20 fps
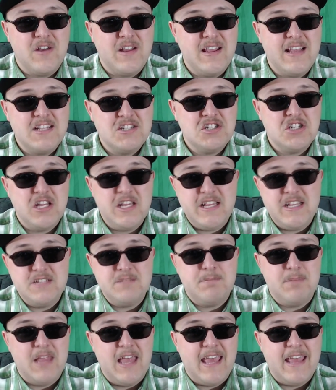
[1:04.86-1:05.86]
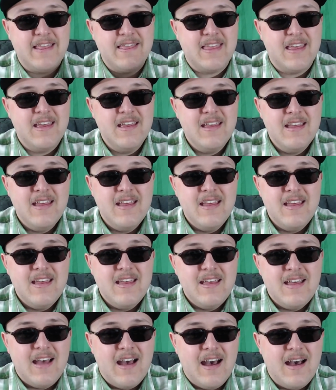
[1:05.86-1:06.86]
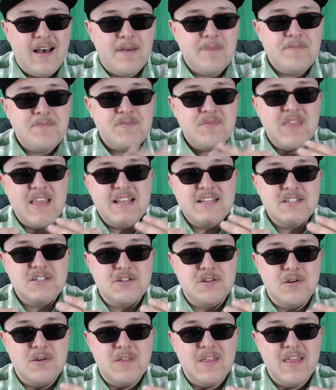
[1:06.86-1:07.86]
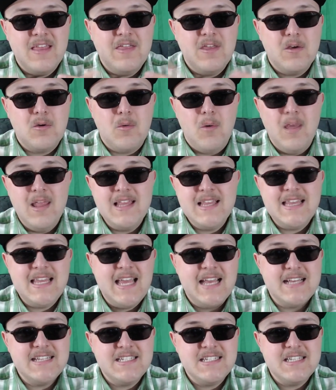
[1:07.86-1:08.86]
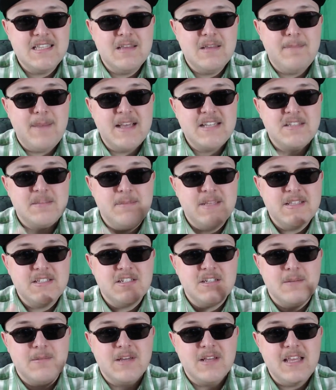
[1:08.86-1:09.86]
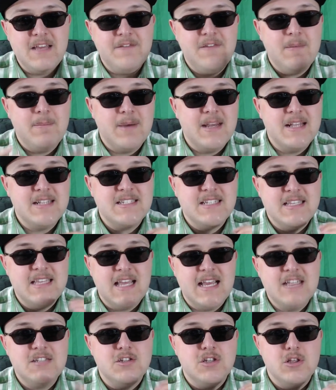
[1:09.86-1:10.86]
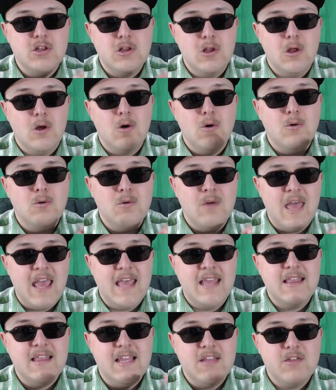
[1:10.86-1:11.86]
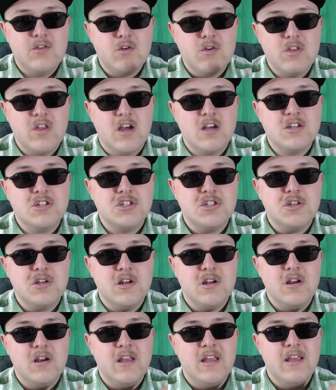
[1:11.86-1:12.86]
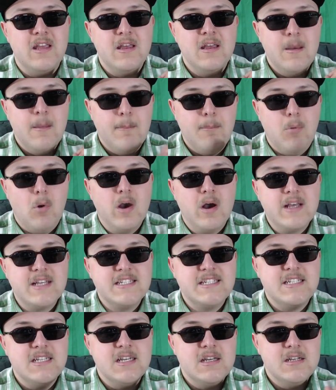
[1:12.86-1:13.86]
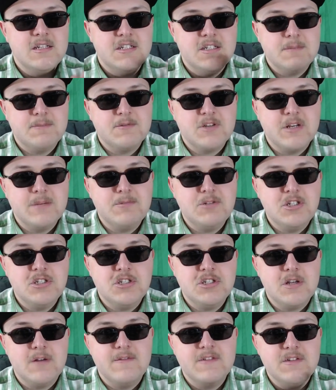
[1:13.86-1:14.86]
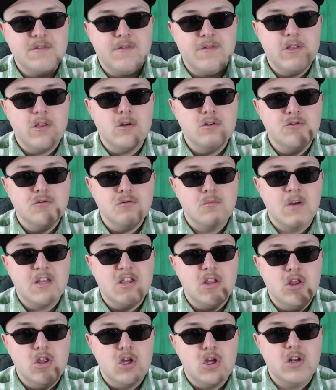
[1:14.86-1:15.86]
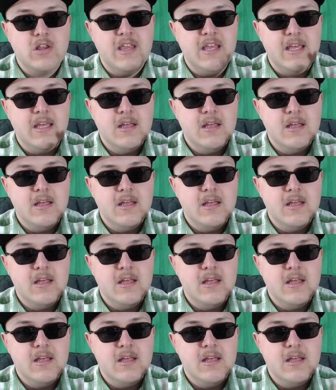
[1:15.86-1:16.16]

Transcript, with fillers: a Chinese plant. Um, so the quality has in the past been somewhat iffy, but it's a nice low-end introductory box subscription service for those who want nerdy